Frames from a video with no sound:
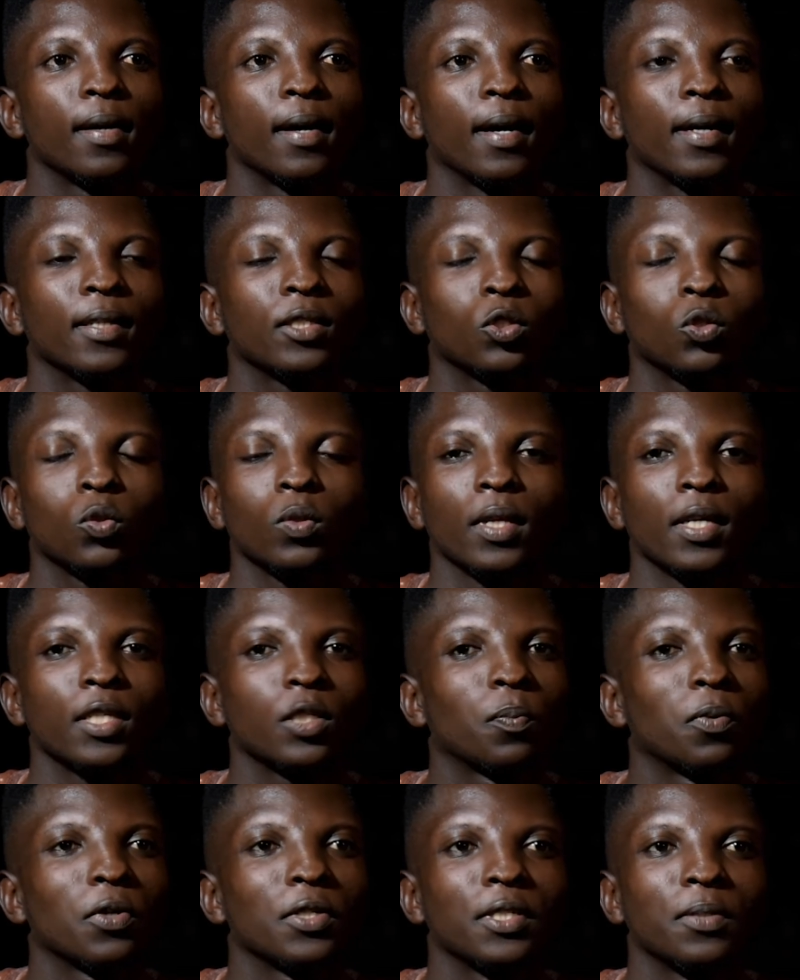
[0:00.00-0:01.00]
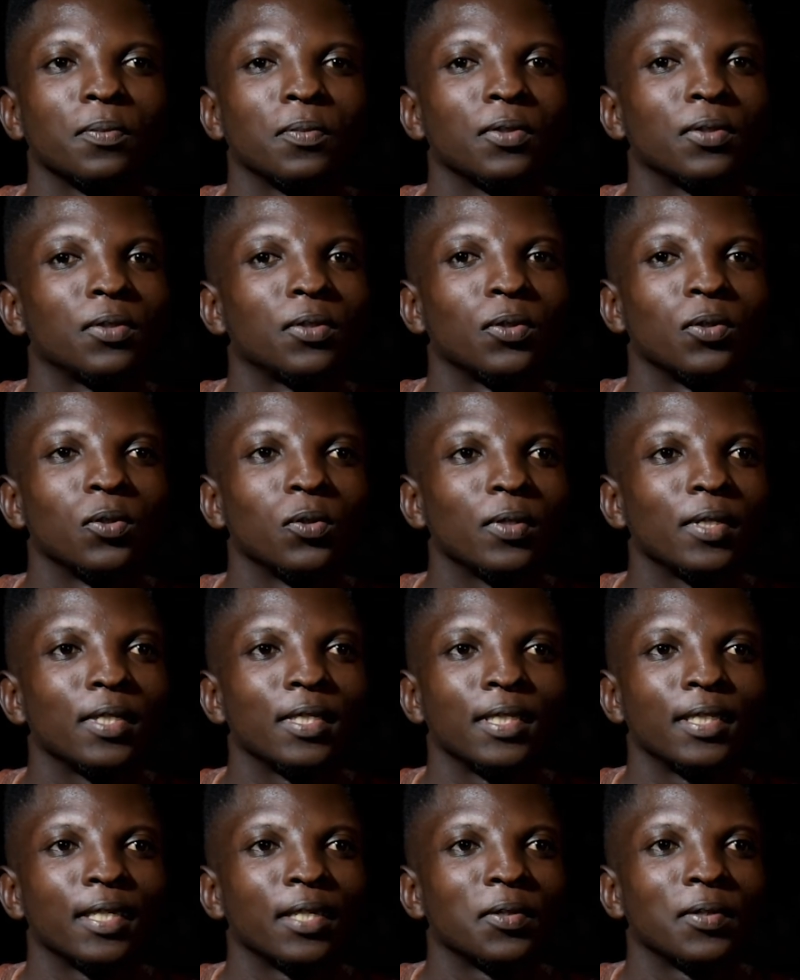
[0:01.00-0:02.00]
as soon as possible to know
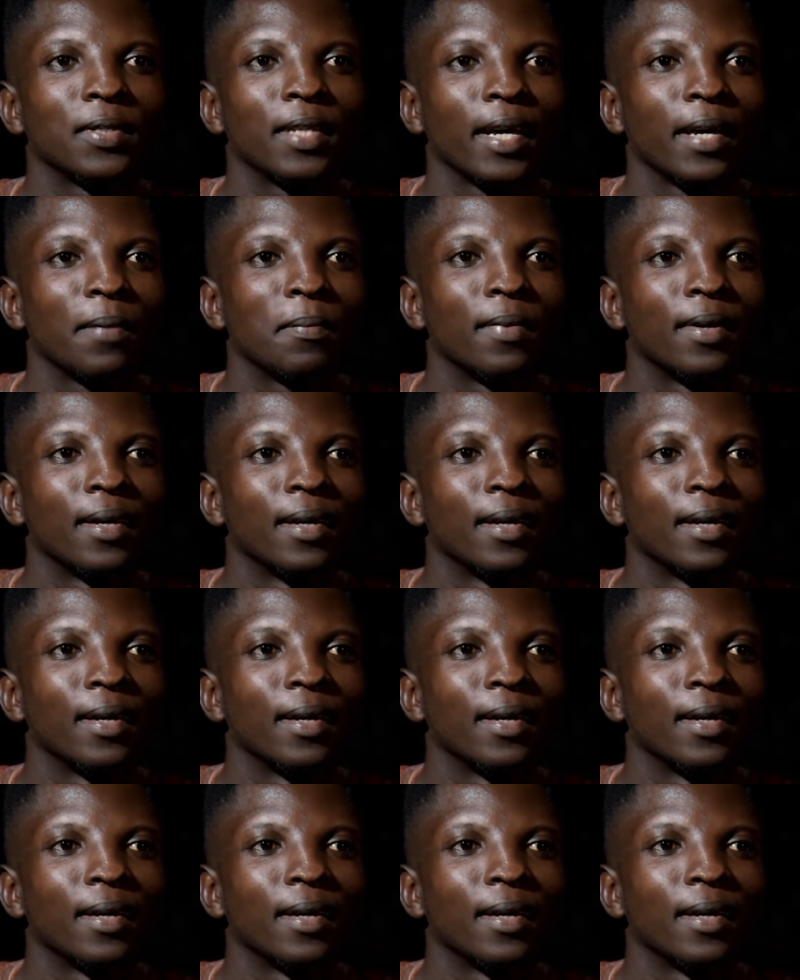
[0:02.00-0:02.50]
his genotype.